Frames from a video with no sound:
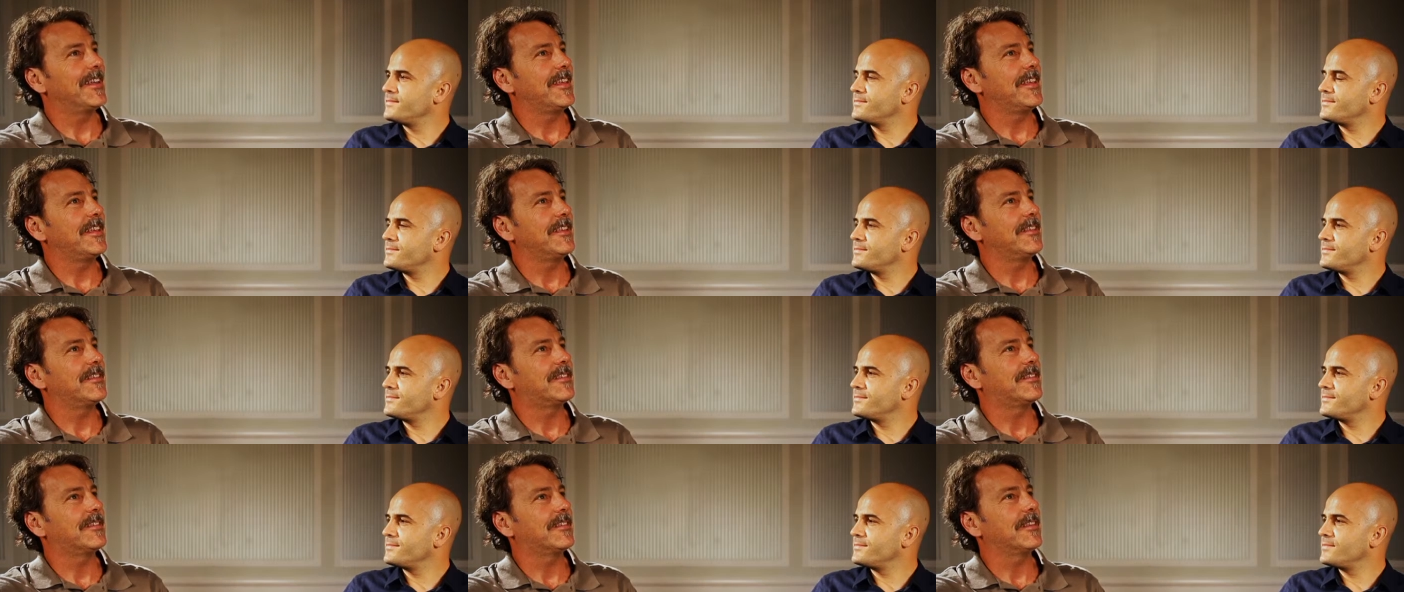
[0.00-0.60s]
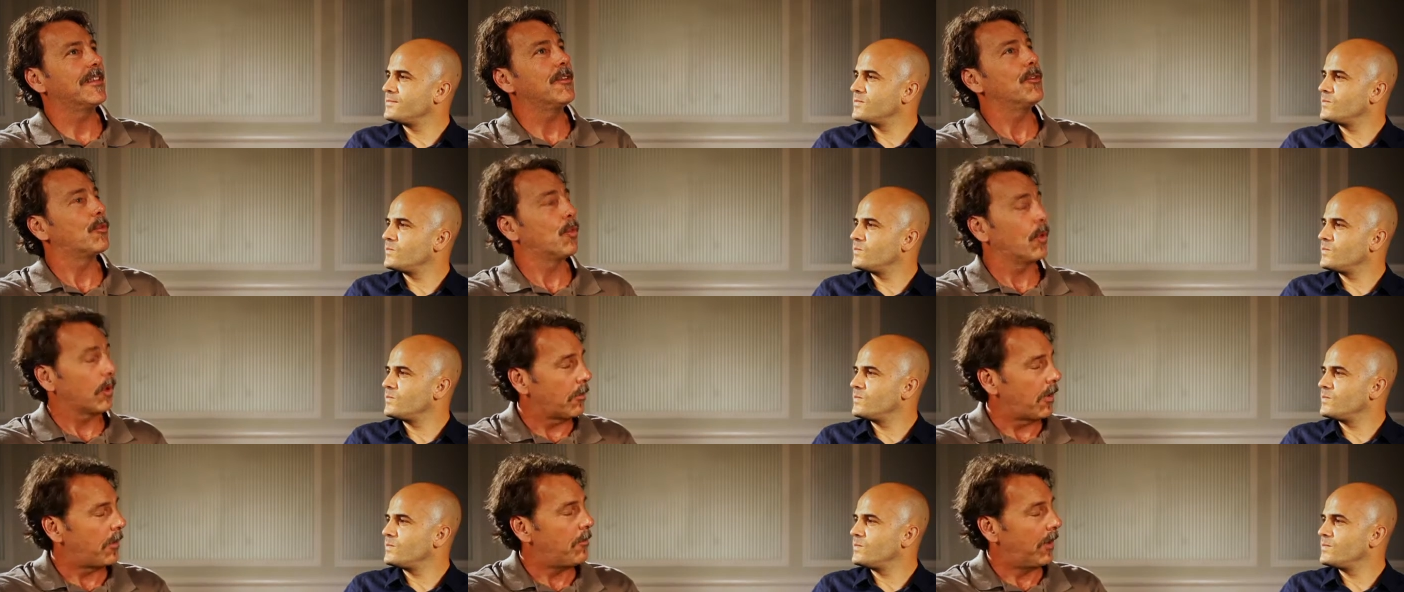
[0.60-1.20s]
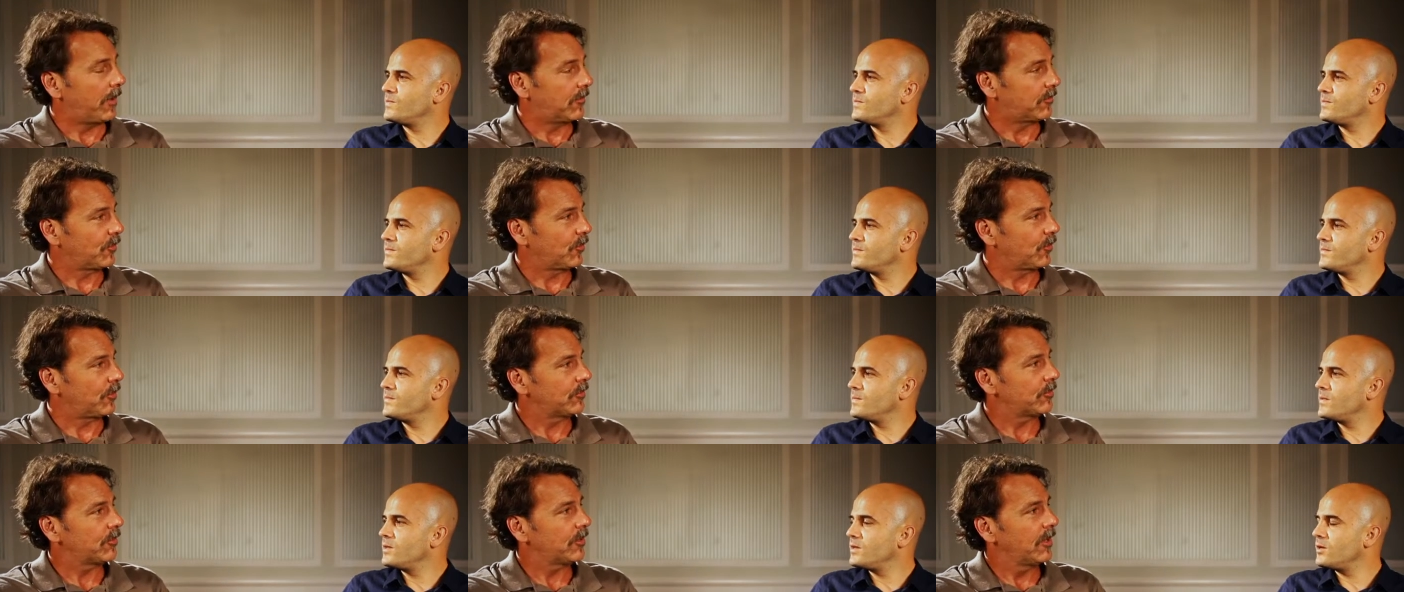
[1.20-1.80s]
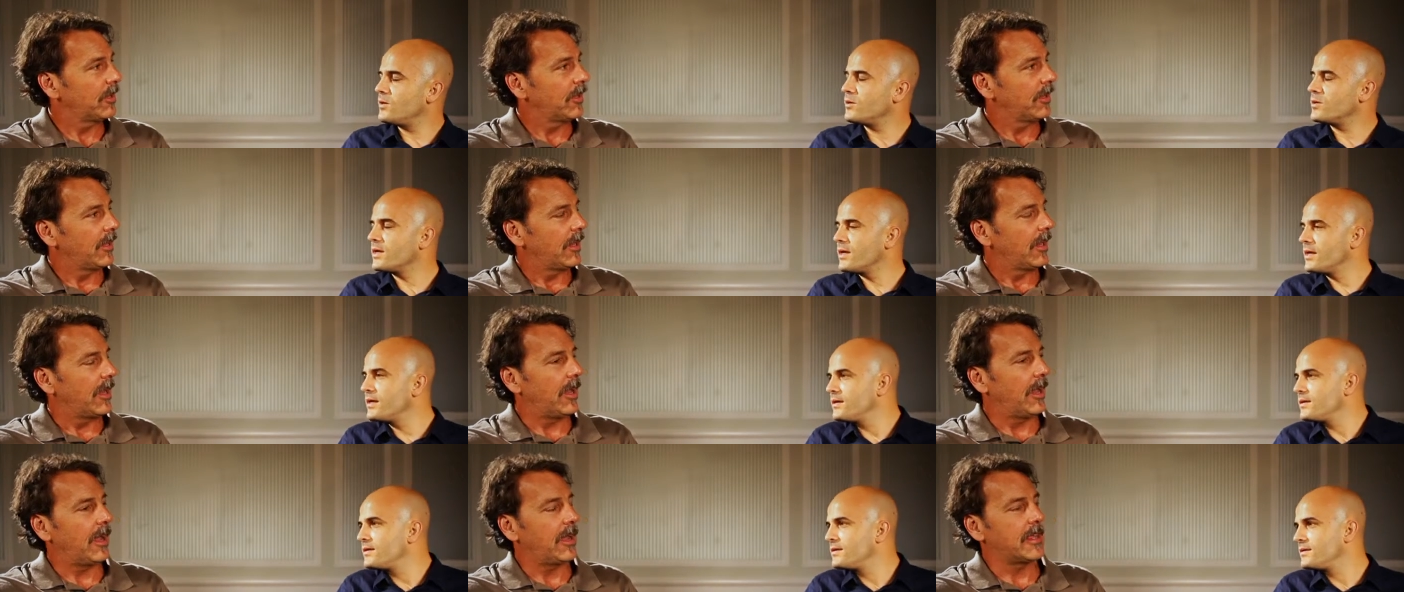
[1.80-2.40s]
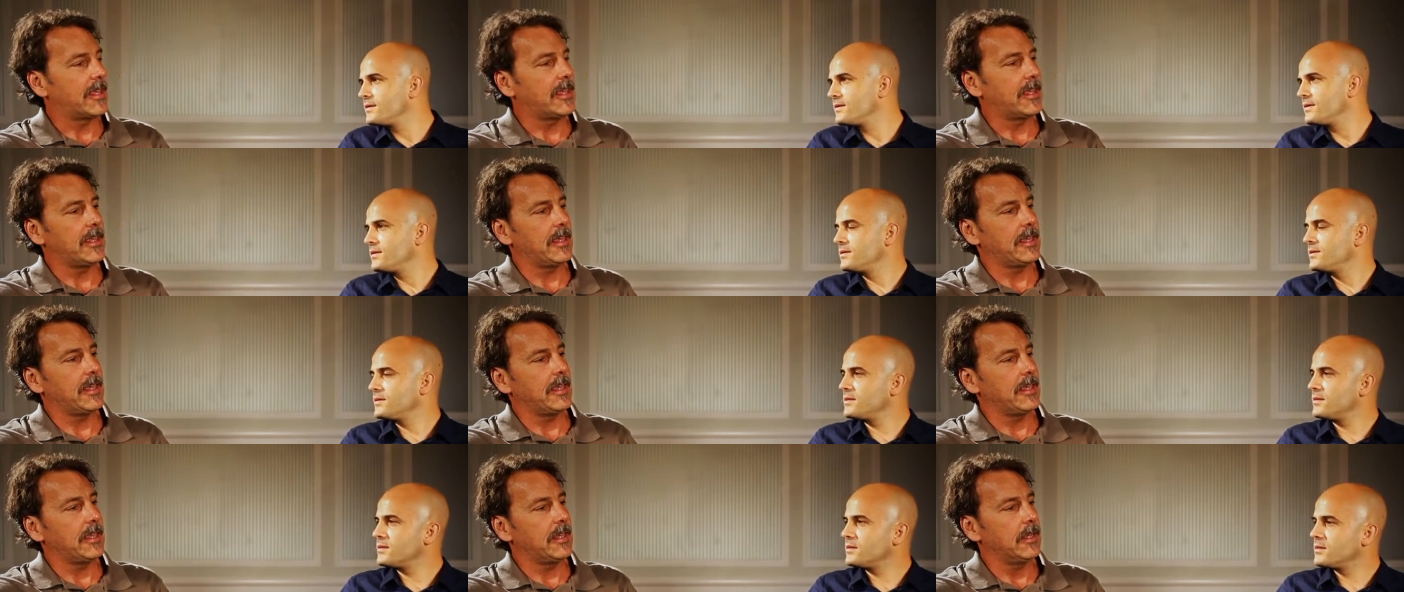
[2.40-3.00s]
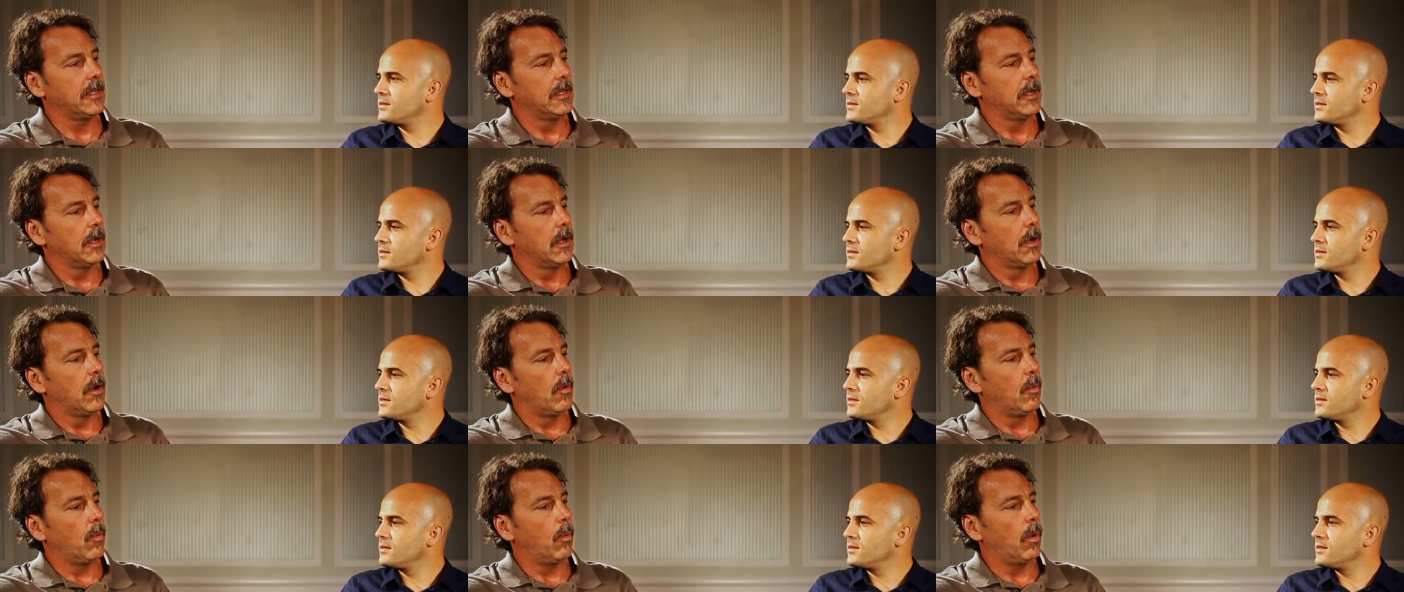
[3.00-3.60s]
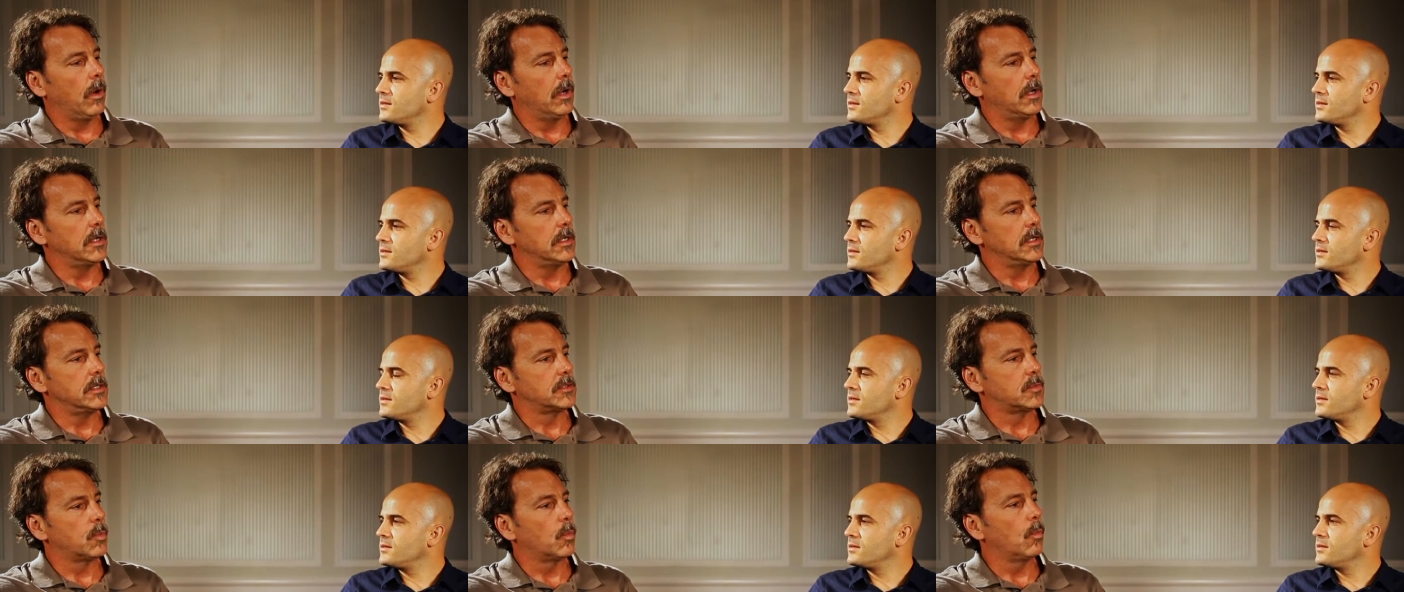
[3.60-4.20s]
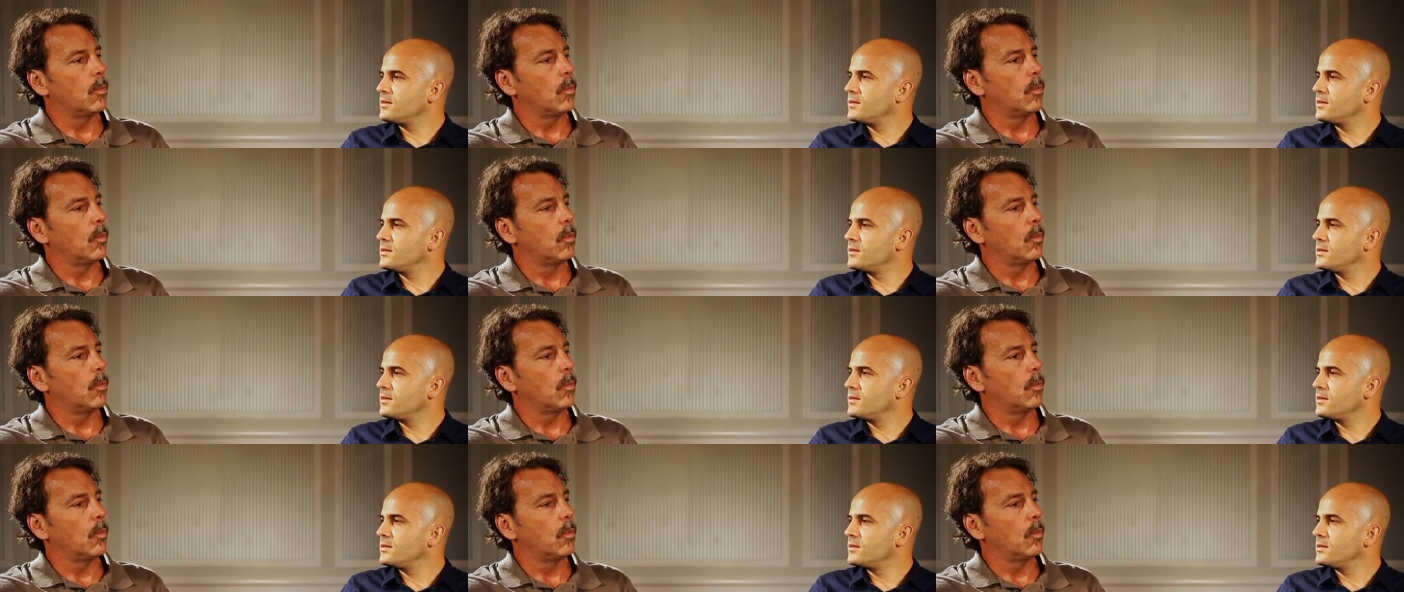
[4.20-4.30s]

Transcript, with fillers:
Speaker 1: he was one of my mentors. Okay. He was